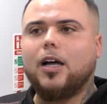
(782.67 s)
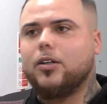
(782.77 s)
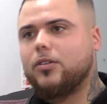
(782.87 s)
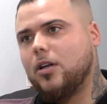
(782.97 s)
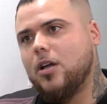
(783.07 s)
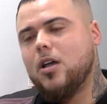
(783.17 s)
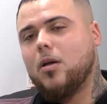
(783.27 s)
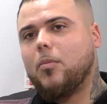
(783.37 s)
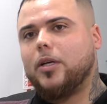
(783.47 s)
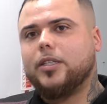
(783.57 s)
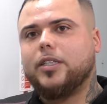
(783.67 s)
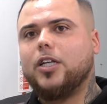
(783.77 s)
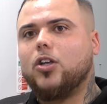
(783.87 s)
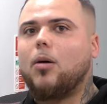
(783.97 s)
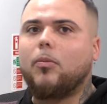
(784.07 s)
Like must have
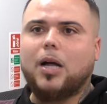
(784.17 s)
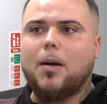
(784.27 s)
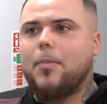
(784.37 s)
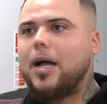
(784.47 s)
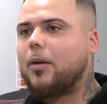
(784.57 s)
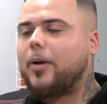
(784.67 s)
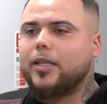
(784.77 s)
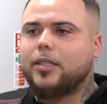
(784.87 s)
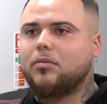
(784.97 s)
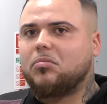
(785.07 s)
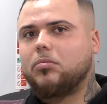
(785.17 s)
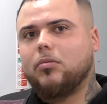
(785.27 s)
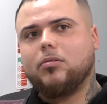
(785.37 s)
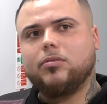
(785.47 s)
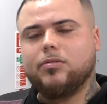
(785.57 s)
seen his arm come back about
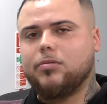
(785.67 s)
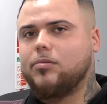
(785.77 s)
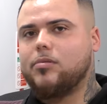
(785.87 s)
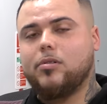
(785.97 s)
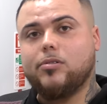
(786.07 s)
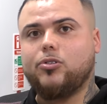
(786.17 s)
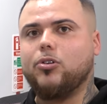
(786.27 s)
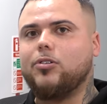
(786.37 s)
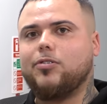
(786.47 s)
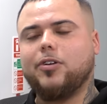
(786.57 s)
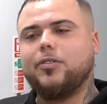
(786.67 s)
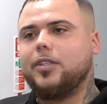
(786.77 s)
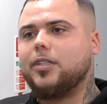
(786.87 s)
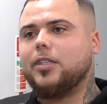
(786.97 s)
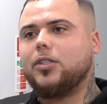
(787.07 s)
a good fifty
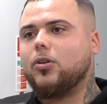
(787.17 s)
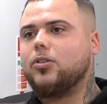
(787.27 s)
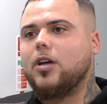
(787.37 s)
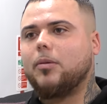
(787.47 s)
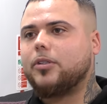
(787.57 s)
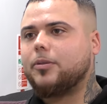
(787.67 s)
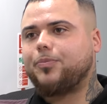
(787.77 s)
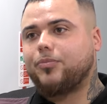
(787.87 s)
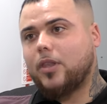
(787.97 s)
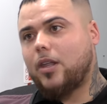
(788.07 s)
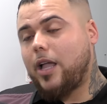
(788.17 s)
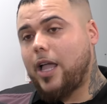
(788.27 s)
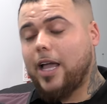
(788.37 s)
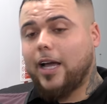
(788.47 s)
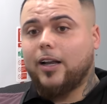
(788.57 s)
to sixty odd times.
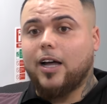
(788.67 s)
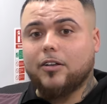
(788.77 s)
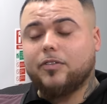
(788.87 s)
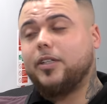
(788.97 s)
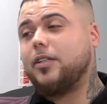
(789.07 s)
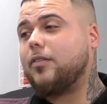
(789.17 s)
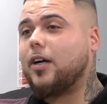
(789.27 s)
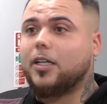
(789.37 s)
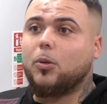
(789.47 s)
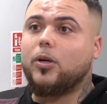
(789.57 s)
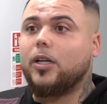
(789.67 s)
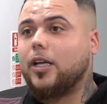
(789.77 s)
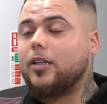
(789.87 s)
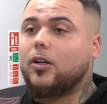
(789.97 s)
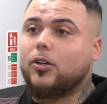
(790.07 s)
And like I was thinking, fucking, you know, we're gonna
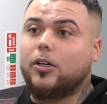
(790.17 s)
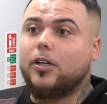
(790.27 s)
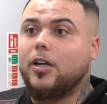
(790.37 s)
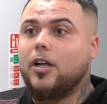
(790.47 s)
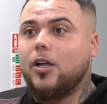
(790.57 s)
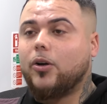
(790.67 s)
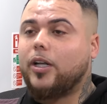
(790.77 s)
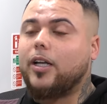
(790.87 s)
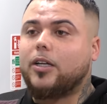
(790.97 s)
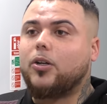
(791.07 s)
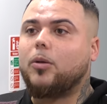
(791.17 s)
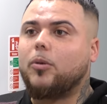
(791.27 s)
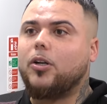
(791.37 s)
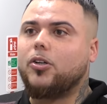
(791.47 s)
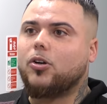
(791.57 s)
get done on that going to get done on a
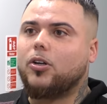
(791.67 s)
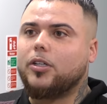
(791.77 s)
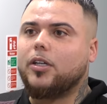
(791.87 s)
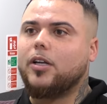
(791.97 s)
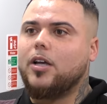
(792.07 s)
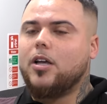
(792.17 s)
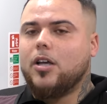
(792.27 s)
murder charge here.